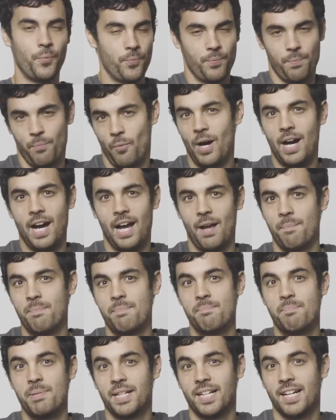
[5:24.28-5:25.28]
Why?
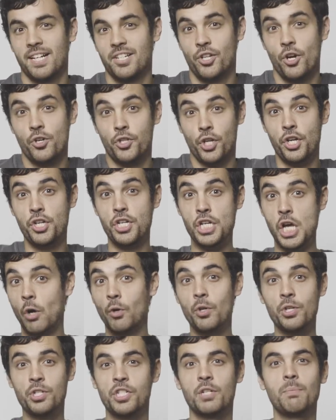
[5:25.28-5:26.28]
Because there's a
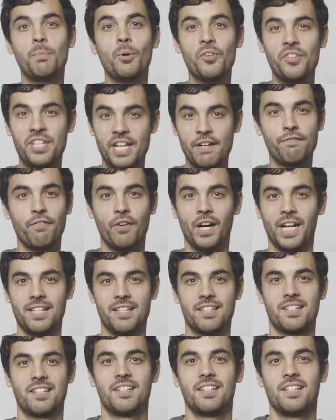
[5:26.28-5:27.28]
noticeable
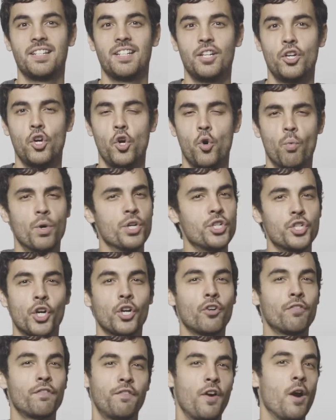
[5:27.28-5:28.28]
difference when
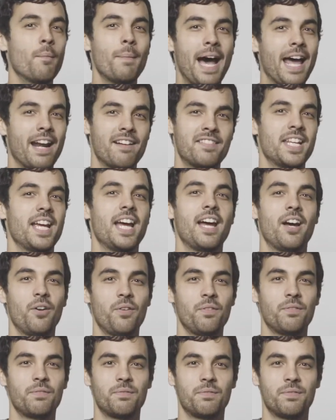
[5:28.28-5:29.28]
you're from out of
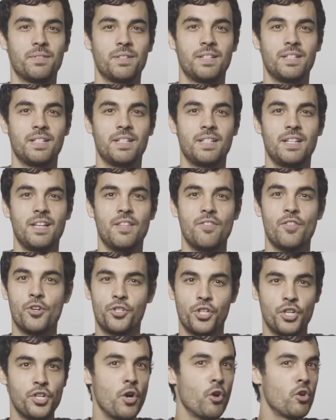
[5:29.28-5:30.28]
town.
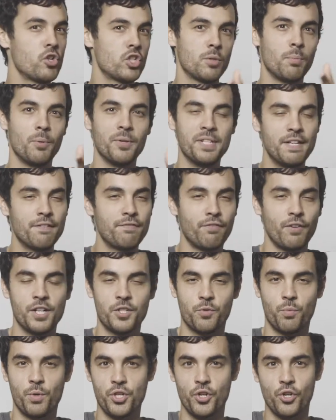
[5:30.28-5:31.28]
There's a noticeable
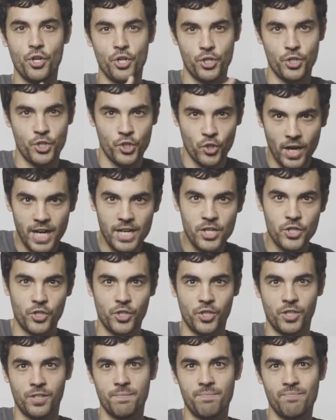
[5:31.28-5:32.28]
difference when you're a
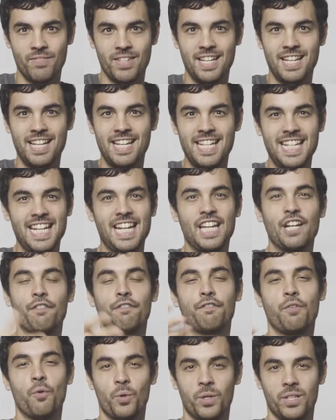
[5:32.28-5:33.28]
stranger in a
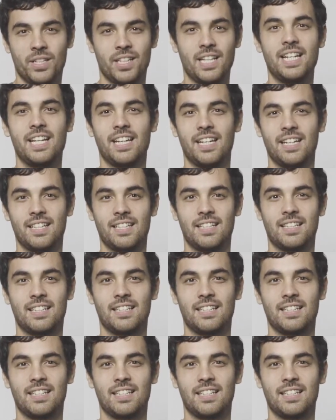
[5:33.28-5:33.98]
foreign land.